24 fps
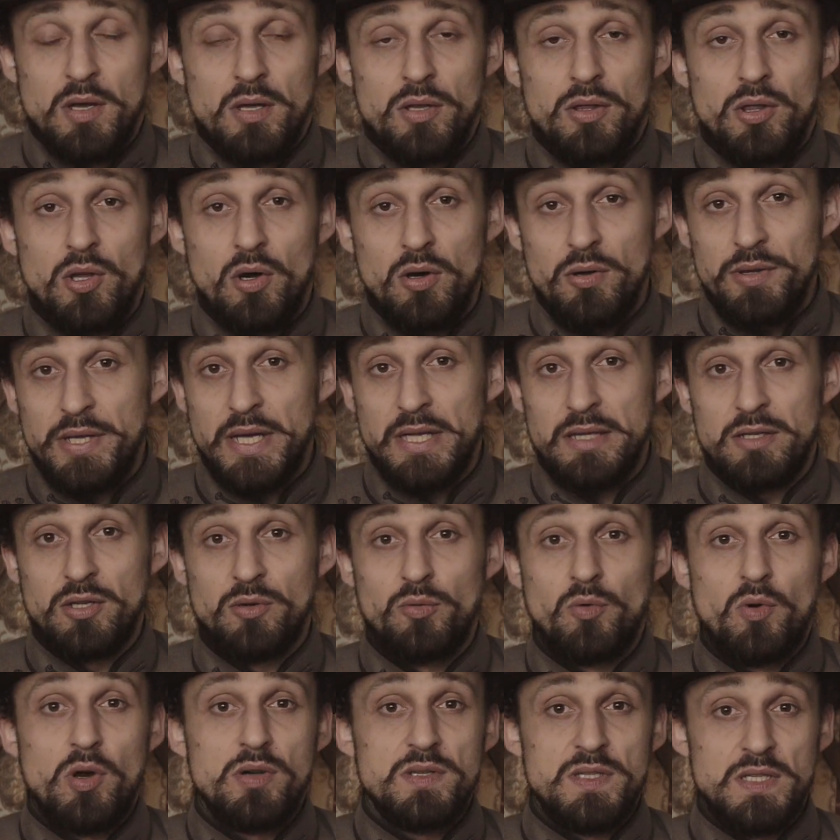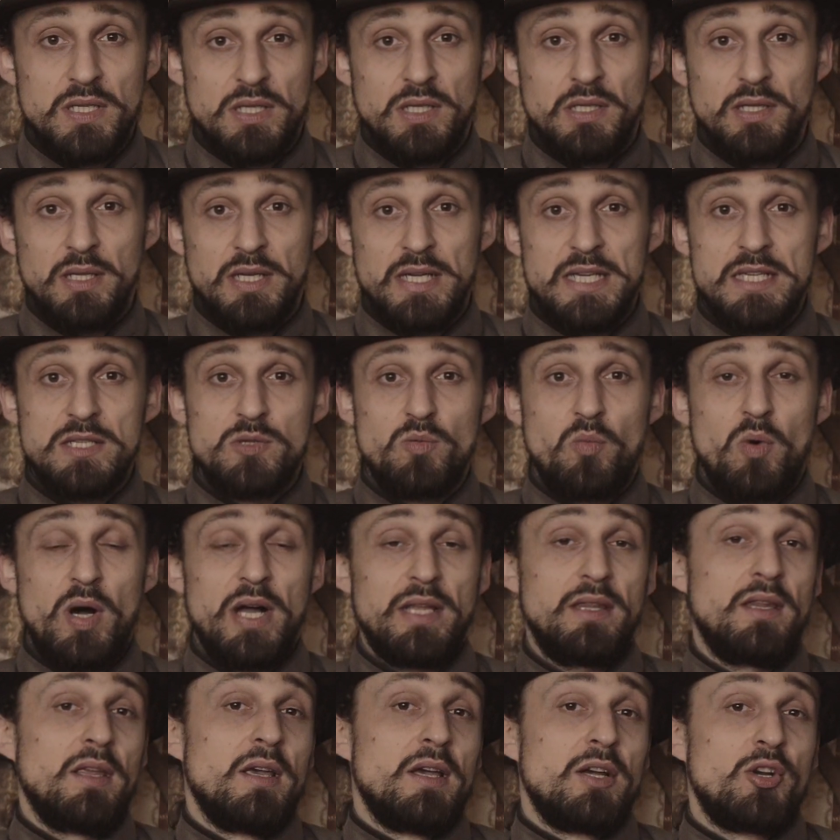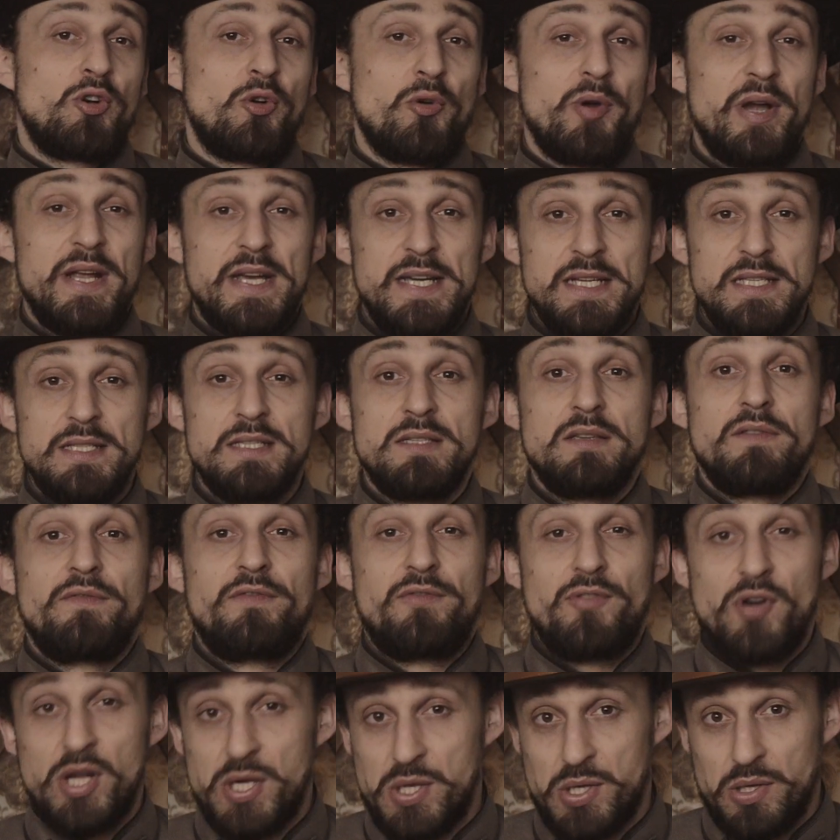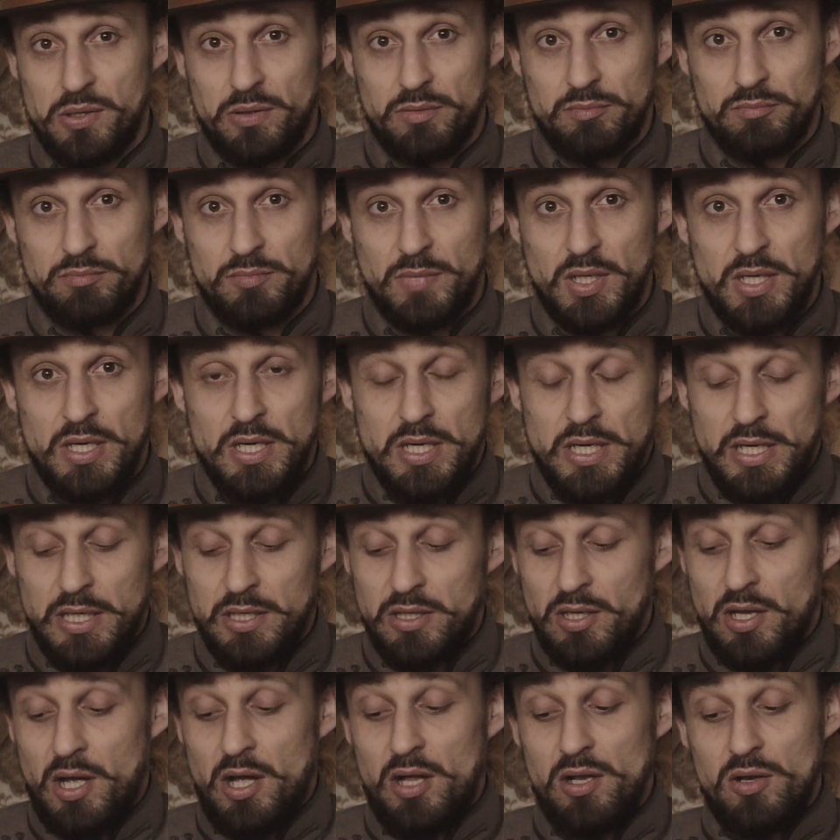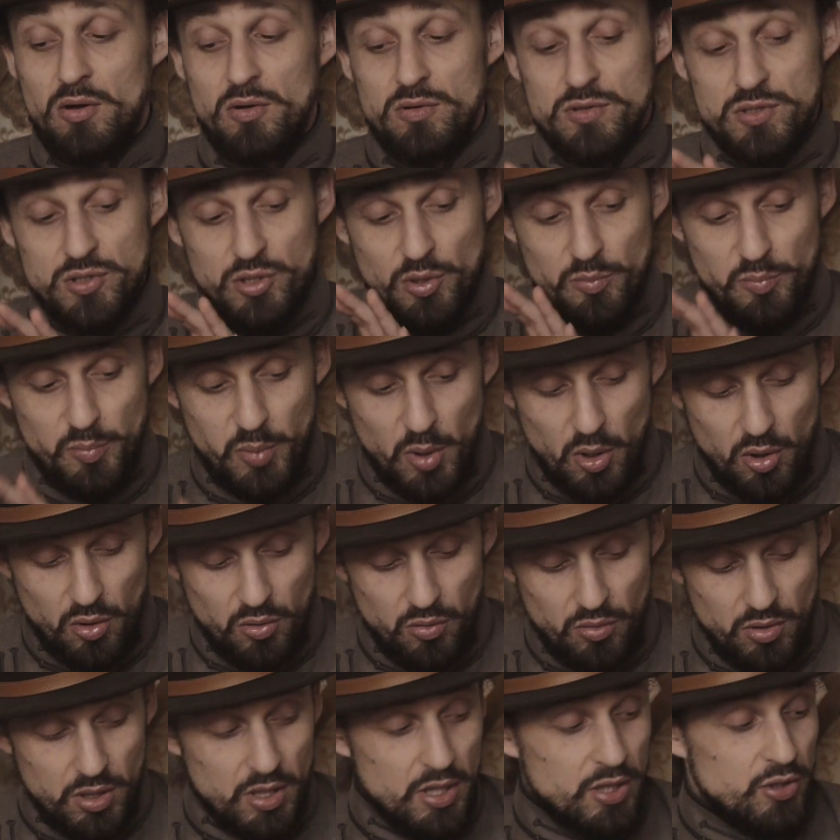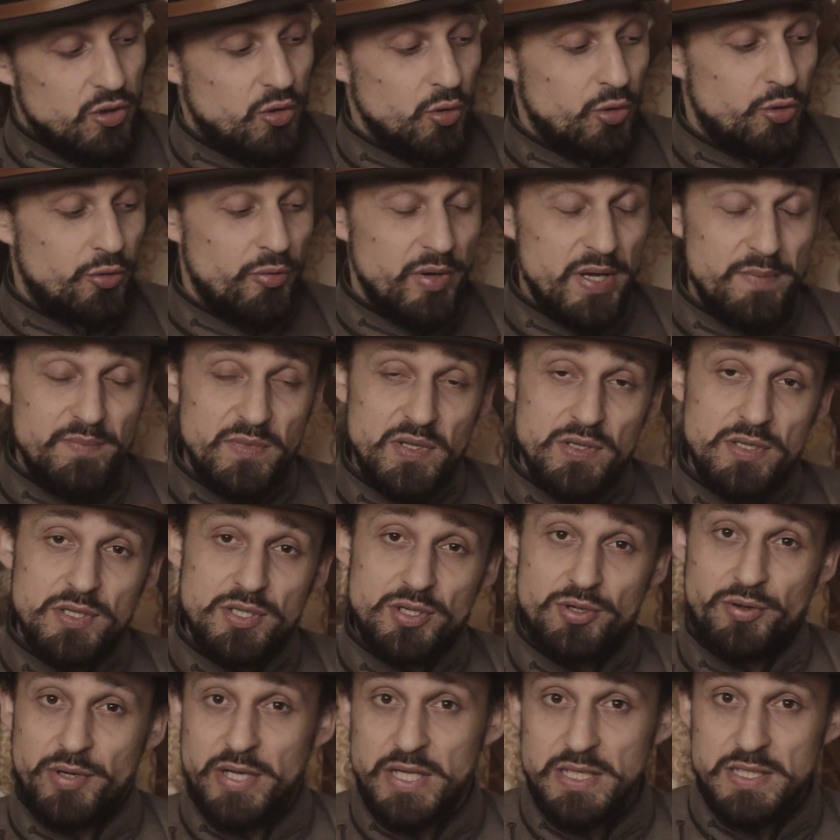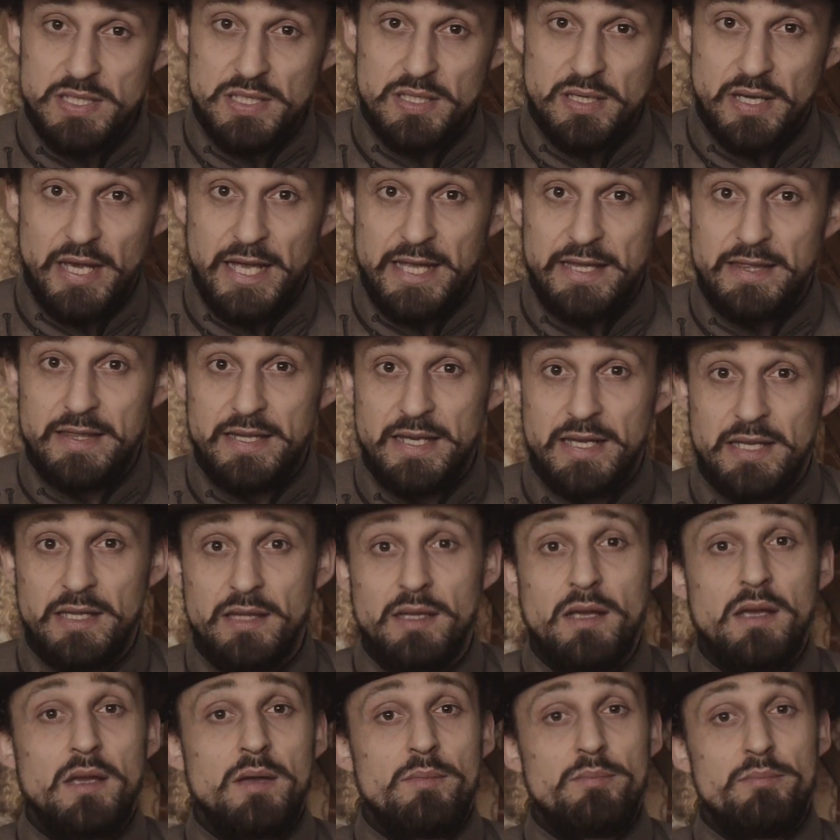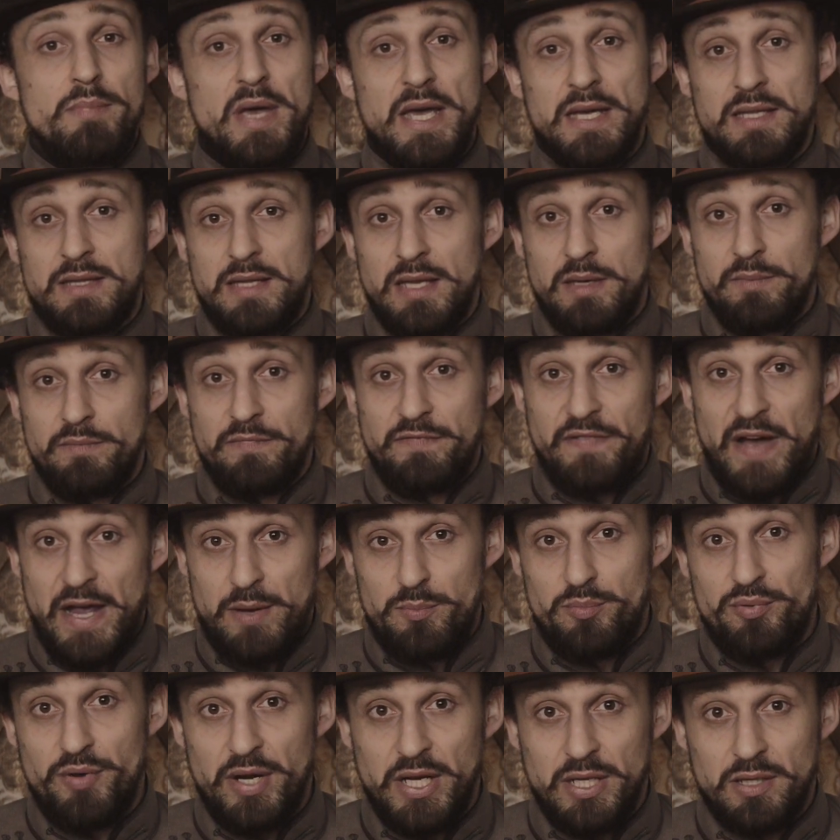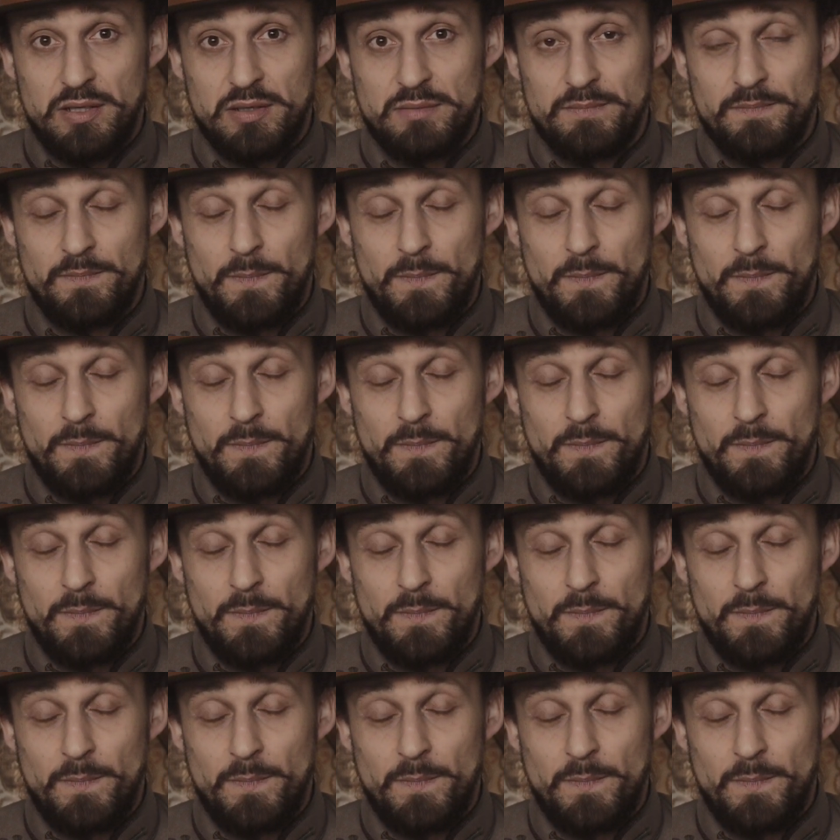Know that the rosin is what creates friction. It allows the bow to grip the strings and then make them vibrate.